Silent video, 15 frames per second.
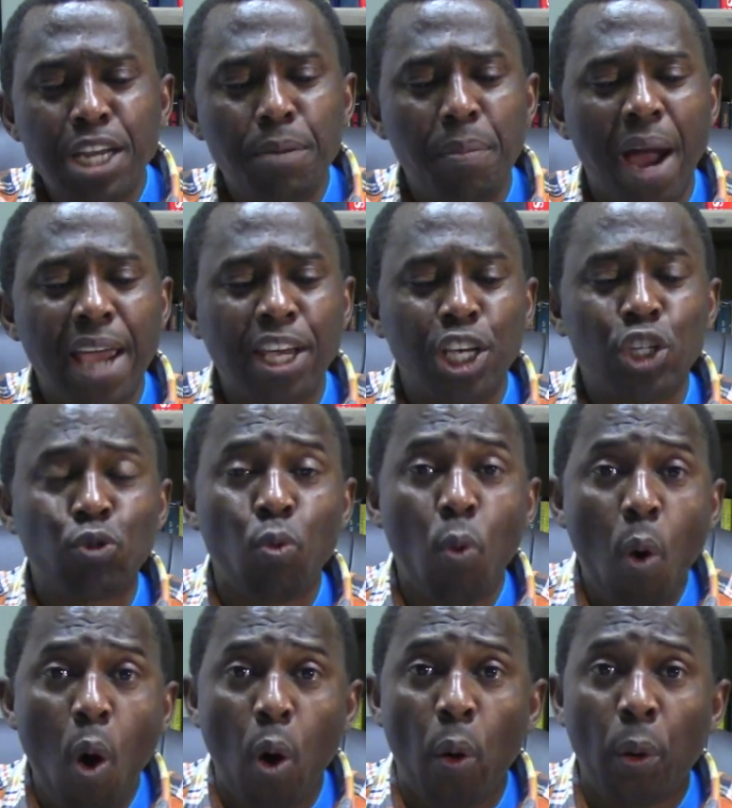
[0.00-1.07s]
his
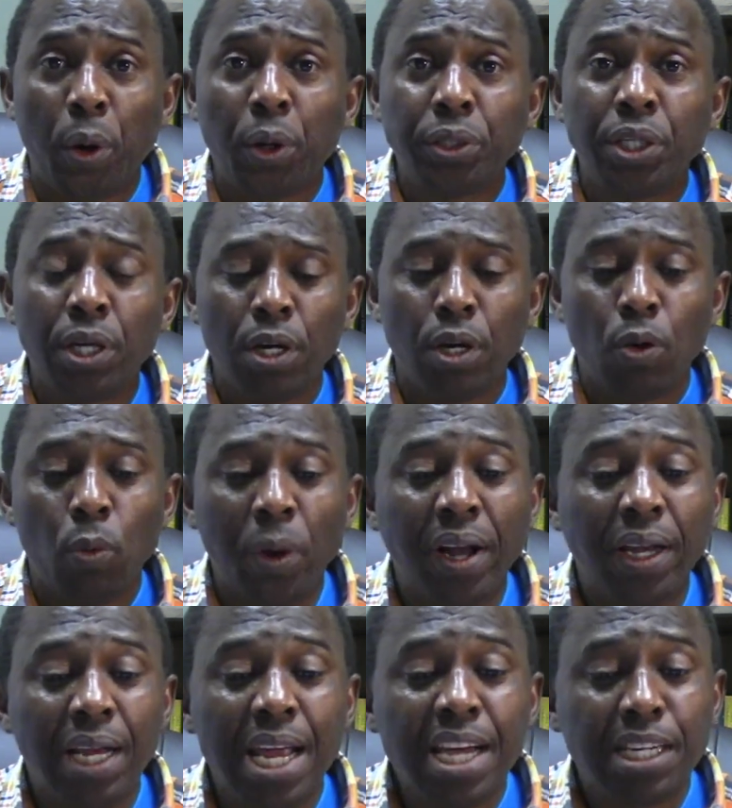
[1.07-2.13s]
word will
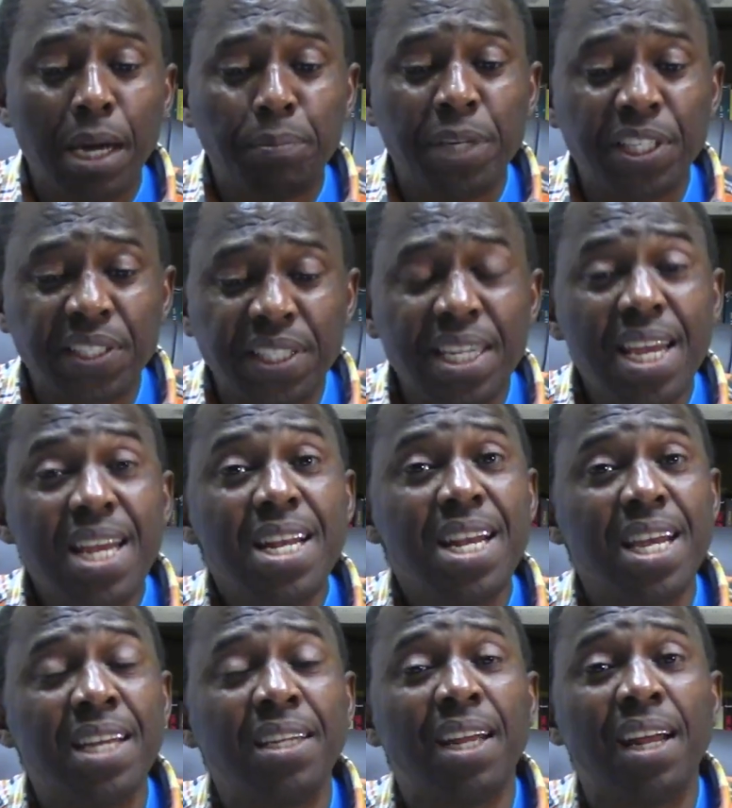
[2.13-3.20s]
later be seen
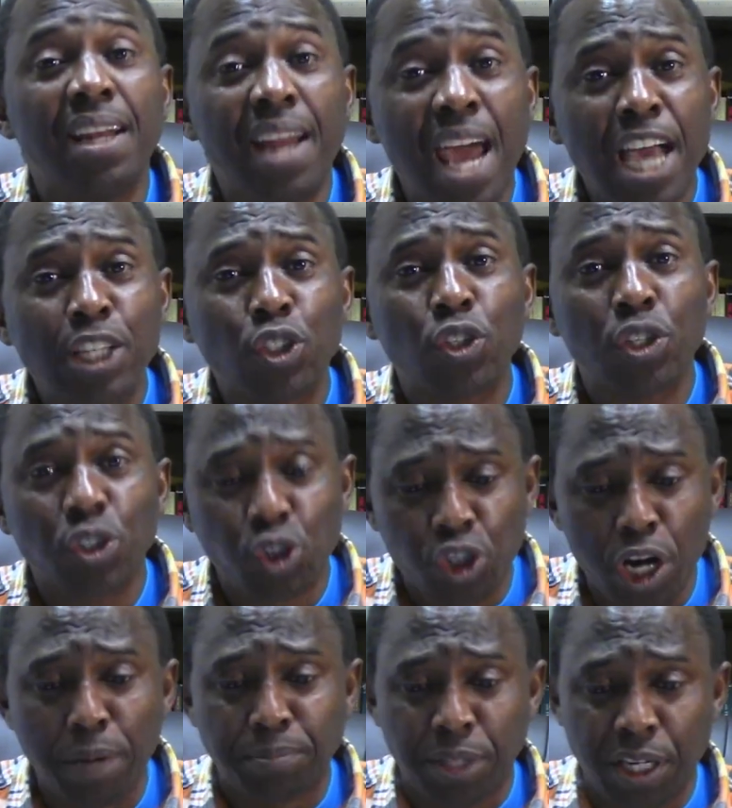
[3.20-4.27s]
in the next
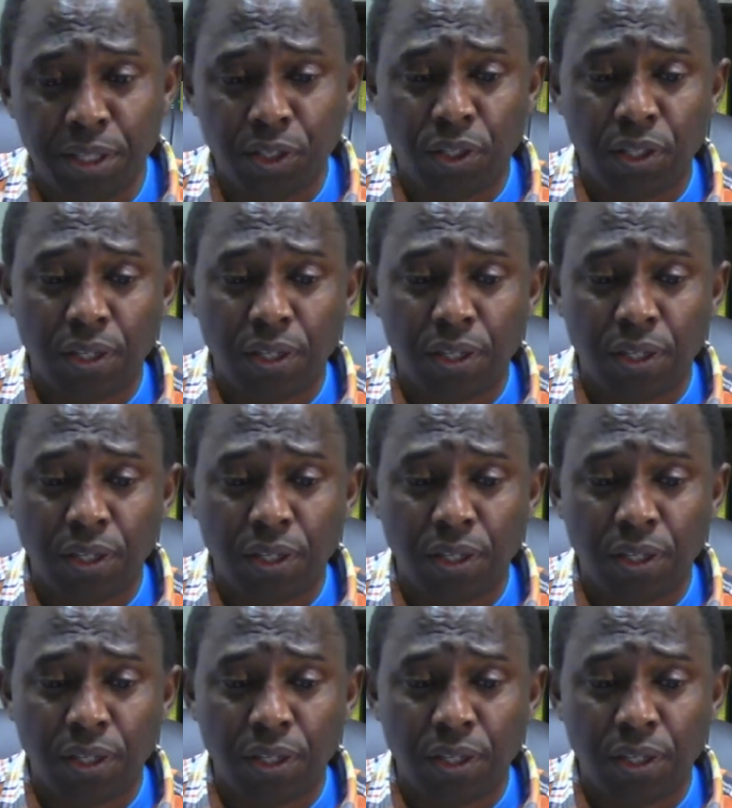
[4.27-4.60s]
chapters.